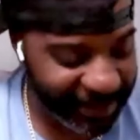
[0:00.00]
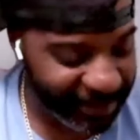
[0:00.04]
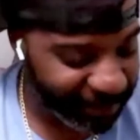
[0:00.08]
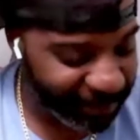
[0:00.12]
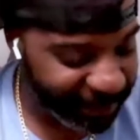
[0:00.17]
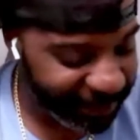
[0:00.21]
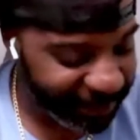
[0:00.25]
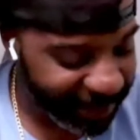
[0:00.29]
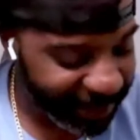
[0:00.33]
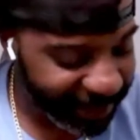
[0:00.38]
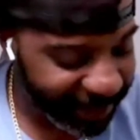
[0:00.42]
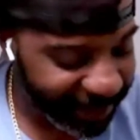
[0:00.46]
But
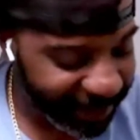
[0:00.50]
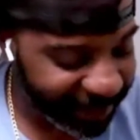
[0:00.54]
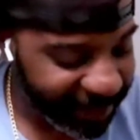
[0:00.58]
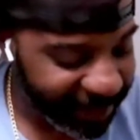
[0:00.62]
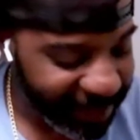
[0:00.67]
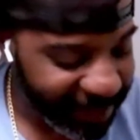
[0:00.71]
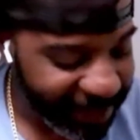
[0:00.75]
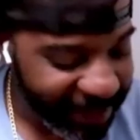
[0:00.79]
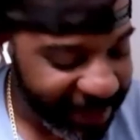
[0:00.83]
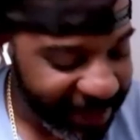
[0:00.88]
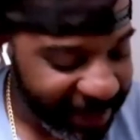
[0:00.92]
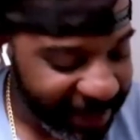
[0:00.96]

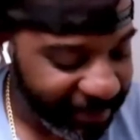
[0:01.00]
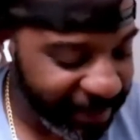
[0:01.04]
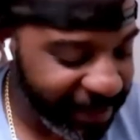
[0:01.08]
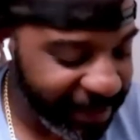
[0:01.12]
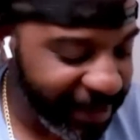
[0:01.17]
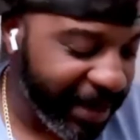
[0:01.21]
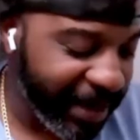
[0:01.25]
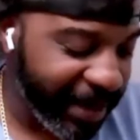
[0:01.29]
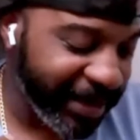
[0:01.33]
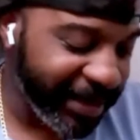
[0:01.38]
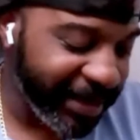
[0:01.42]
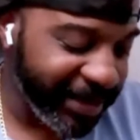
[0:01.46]

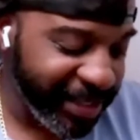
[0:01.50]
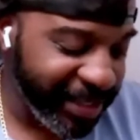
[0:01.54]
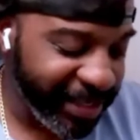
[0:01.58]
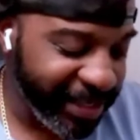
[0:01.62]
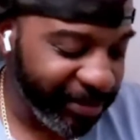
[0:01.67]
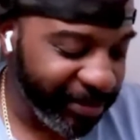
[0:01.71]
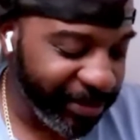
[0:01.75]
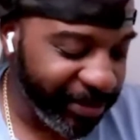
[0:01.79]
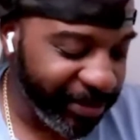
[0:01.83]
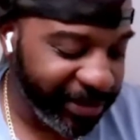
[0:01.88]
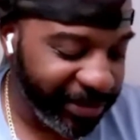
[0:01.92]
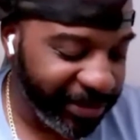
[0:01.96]
no, it
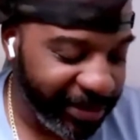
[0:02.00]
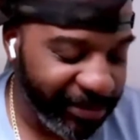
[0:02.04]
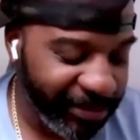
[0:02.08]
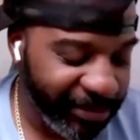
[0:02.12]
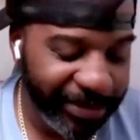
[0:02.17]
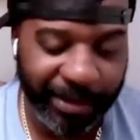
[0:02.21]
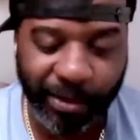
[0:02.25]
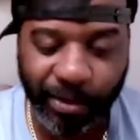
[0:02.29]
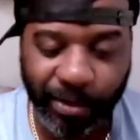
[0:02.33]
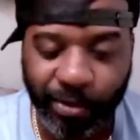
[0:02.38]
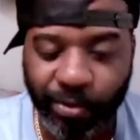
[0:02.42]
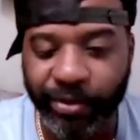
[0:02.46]
was
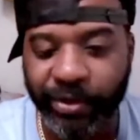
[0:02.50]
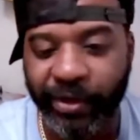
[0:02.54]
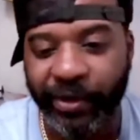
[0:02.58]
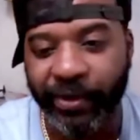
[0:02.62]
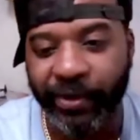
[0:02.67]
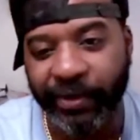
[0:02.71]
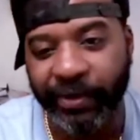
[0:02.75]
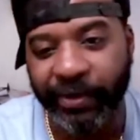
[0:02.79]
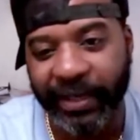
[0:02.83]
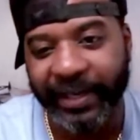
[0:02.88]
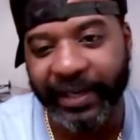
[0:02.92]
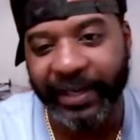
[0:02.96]
cool though.
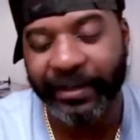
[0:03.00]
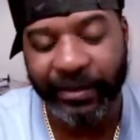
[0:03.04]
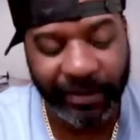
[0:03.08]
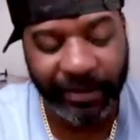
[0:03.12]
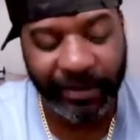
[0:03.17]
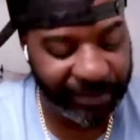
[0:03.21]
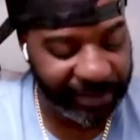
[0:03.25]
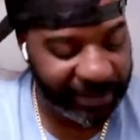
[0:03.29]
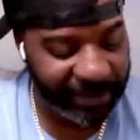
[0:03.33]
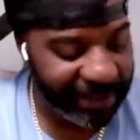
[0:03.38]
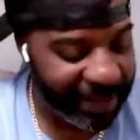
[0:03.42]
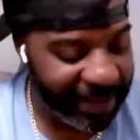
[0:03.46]
Like, you know what I'm
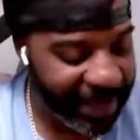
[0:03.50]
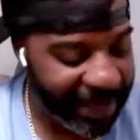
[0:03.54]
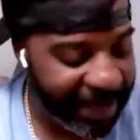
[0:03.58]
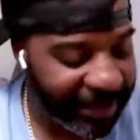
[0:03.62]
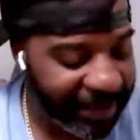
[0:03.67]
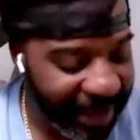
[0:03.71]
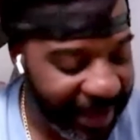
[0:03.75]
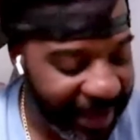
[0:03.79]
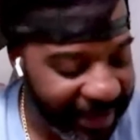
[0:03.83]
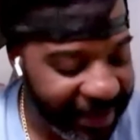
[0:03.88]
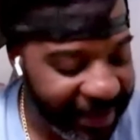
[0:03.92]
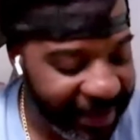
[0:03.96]
saying? I
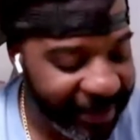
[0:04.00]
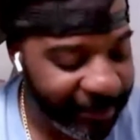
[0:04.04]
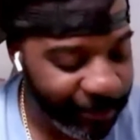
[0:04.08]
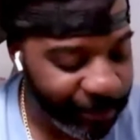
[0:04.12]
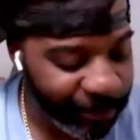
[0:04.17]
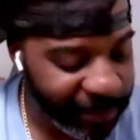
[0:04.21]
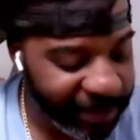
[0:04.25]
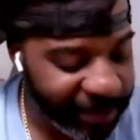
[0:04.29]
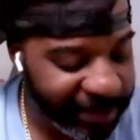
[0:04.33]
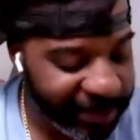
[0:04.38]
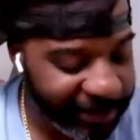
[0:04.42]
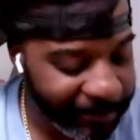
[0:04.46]
like
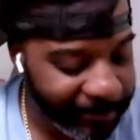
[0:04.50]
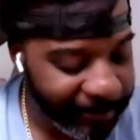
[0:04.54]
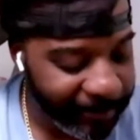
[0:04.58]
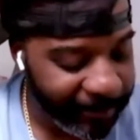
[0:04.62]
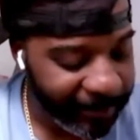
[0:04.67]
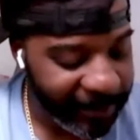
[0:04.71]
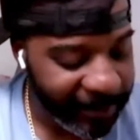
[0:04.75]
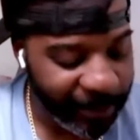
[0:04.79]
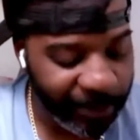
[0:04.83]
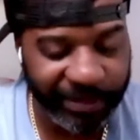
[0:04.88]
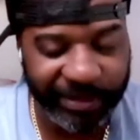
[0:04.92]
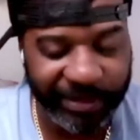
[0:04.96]
what
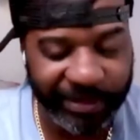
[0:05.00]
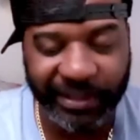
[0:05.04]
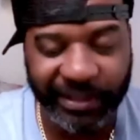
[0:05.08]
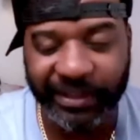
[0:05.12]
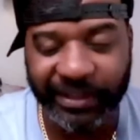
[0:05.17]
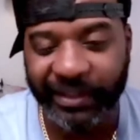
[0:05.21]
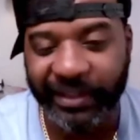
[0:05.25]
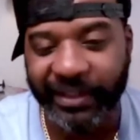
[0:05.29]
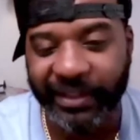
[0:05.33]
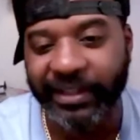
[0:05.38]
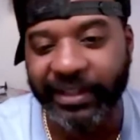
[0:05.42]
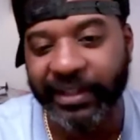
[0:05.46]
she
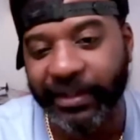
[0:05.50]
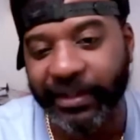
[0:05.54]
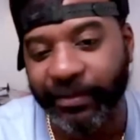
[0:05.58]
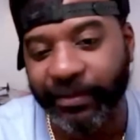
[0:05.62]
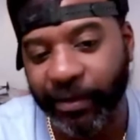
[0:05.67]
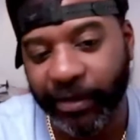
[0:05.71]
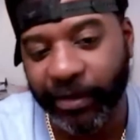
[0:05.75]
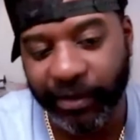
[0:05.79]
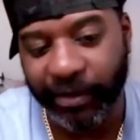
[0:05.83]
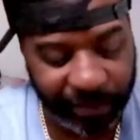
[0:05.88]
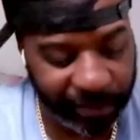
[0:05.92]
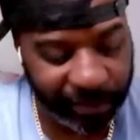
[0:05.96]
did
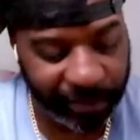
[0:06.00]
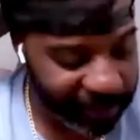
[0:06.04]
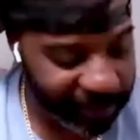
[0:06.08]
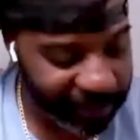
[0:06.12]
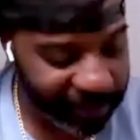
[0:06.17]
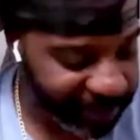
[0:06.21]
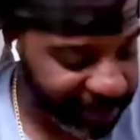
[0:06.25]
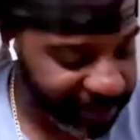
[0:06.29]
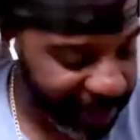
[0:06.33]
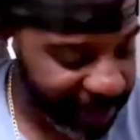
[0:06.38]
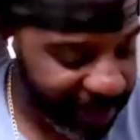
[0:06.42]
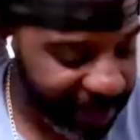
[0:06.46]
on
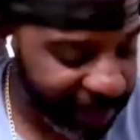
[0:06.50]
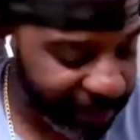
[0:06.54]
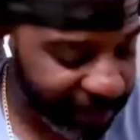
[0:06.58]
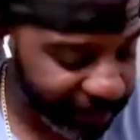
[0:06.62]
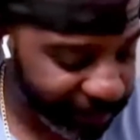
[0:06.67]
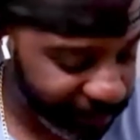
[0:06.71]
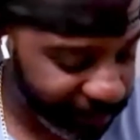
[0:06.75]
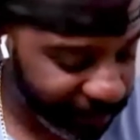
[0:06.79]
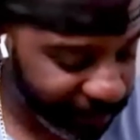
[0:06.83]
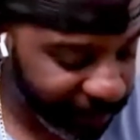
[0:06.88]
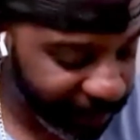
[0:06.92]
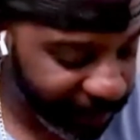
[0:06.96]
this
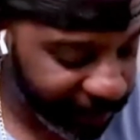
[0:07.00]
album.